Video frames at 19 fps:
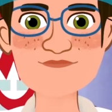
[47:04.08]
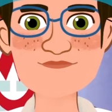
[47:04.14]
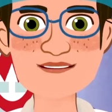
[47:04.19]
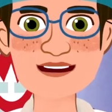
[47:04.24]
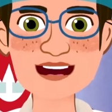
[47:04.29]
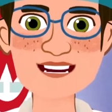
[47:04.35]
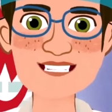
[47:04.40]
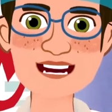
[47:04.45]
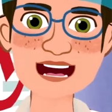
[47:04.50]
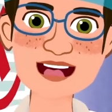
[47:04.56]

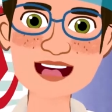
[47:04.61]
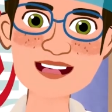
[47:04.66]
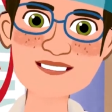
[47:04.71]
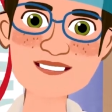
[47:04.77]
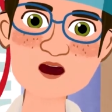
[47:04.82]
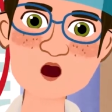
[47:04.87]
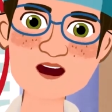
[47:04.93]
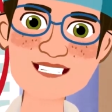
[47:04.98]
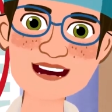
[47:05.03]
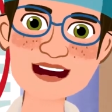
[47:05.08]
and he told me
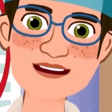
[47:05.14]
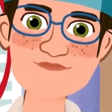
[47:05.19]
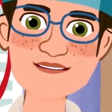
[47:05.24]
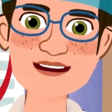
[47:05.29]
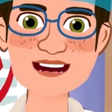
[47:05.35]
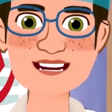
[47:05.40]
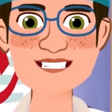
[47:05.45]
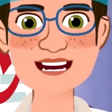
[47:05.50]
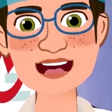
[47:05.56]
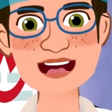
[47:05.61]
the
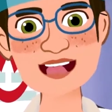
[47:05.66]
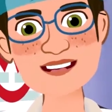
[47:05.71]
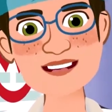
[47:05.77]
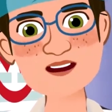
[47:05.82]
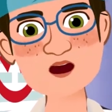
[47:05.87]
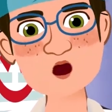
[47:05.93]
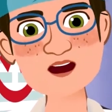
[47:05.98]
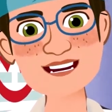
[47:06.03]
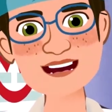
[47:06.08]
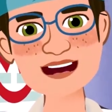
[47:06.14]
medications I was
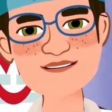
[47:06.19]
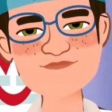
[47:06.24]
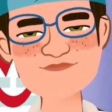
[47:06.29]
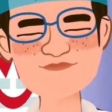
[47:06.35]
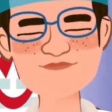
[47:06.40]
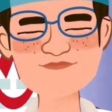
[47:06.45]
taking